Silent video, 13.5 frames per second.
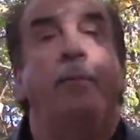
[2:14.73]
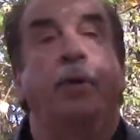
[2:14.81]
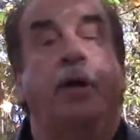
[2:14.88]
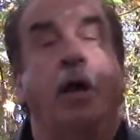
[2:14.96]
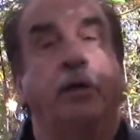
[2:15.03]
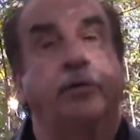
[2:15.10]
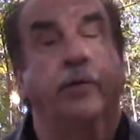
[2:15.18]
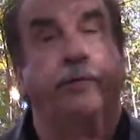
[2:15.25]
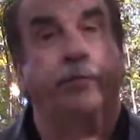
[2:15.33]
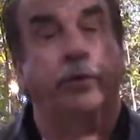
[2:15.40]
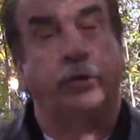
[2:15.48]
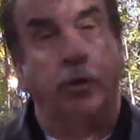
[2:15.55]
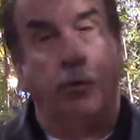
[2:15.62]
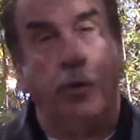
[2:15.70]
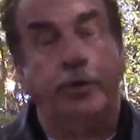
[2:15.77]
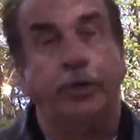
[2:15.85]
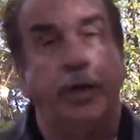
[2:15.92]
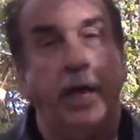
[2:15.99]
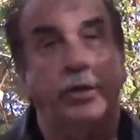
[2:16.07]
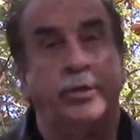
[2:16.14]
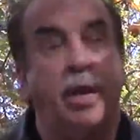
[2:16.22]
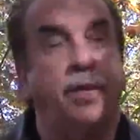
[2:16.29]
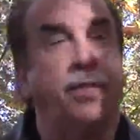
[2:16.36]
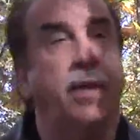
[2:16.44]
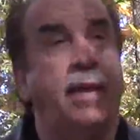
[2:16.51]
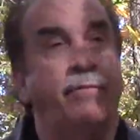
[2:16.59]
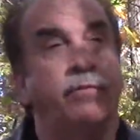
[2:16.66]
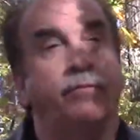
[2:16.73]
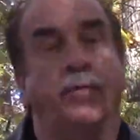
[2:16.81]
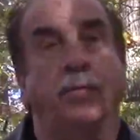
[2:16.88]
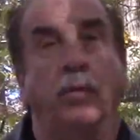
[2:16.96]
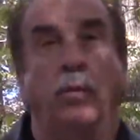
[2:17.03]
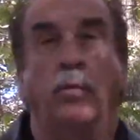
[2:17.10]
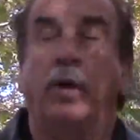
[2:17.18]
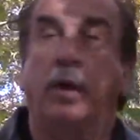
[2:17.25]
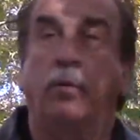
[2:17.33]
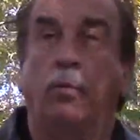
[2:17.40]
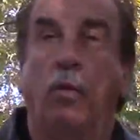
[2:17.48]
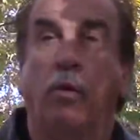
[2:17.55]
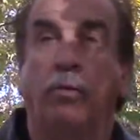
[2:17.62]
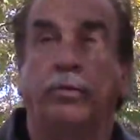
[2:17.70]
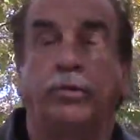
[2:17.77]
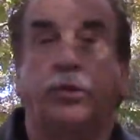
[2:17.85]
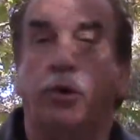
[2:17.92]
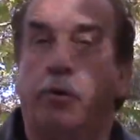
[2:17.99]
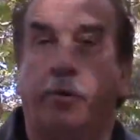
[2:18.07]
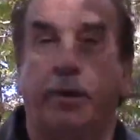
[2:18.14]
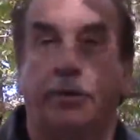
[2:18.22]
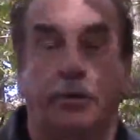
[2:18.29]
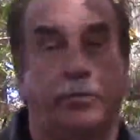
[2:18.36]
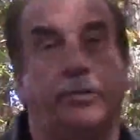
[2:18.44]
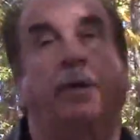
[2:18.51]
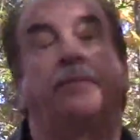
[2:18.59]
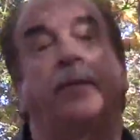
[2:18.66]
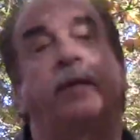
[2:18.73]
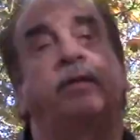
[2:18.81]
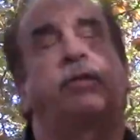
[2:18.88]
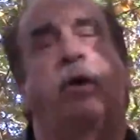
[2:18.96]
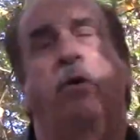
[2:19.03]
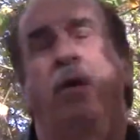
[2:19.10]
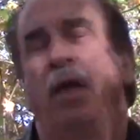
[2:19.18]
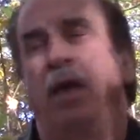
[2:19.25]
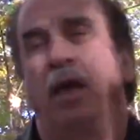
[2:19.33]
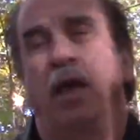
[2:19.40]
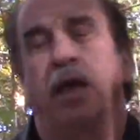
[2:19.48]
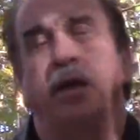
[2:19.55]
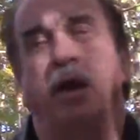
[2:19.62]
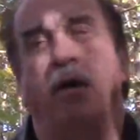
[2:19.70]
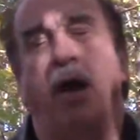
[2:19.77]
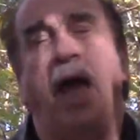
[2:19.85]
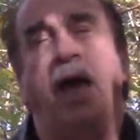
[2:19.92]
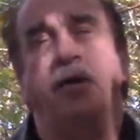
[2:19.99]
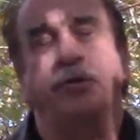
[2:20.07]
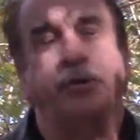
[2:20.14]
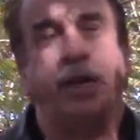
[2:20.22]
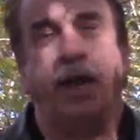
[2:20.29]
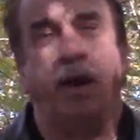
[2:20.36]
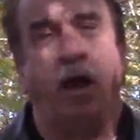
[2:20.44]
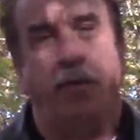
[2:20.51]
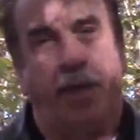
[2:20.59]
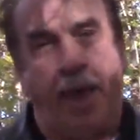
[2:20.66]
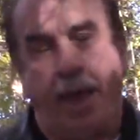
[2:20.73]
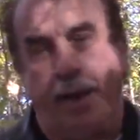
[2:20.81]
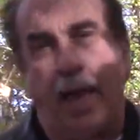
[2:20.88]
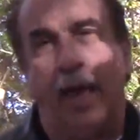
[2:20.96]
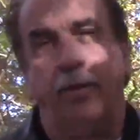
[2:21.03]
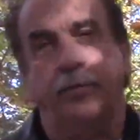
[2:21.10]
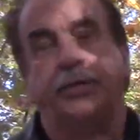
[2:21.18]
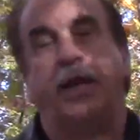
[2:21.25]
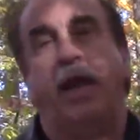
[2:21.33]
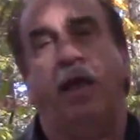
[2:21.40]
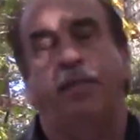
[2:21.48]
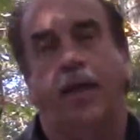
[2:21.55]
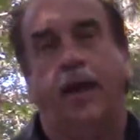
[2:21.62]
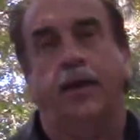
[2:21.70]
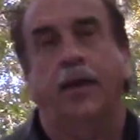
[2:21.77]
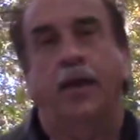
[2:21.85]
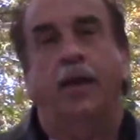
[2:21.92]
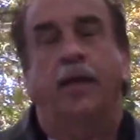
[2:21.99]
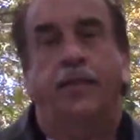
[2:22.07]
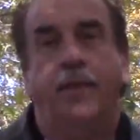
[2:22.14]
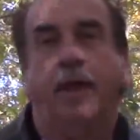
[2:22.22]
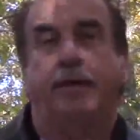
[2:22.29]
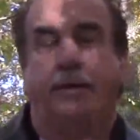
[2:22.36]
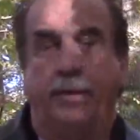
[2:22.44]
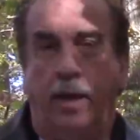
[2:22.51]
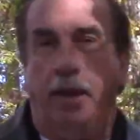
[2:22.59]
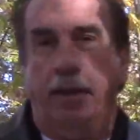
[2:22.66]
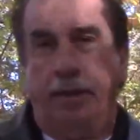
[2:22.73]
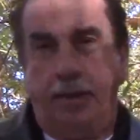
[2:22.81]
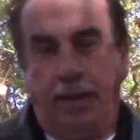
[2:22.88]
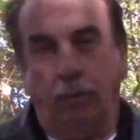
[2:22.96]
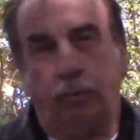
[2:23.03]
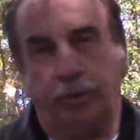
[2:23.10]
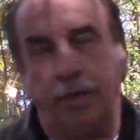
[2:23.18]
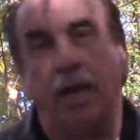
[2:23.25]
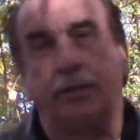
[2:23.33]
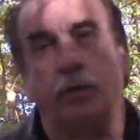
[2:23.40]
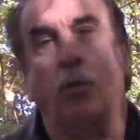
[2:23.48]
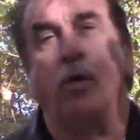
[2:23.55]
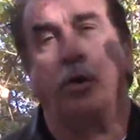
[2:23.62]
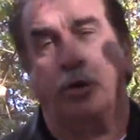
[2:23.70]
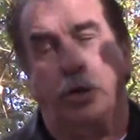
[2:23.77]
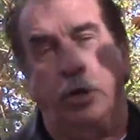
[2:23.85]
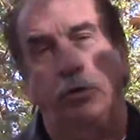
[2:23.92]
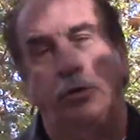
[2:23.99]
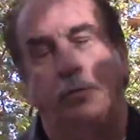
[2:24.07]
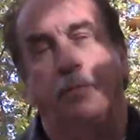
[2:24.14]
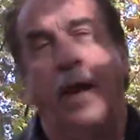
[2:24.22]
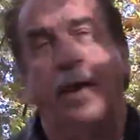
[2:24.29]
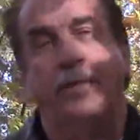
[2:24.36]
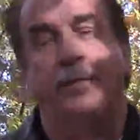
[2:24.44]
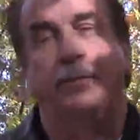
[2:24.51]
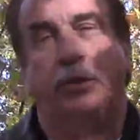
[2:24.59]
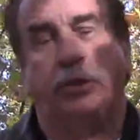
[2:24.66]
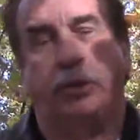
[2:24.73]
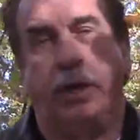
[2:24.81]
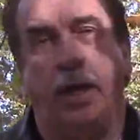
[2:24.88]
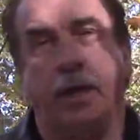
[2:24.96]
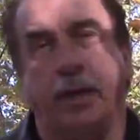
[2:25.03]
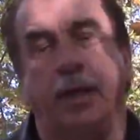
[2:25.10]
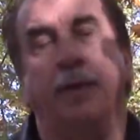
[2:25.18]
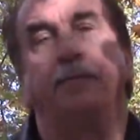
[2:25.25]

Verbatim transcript: because of its origination. I think even from the word circus or something. And so, you know, I understand all that. I understand that that uh, it was not the word used by the Mashiach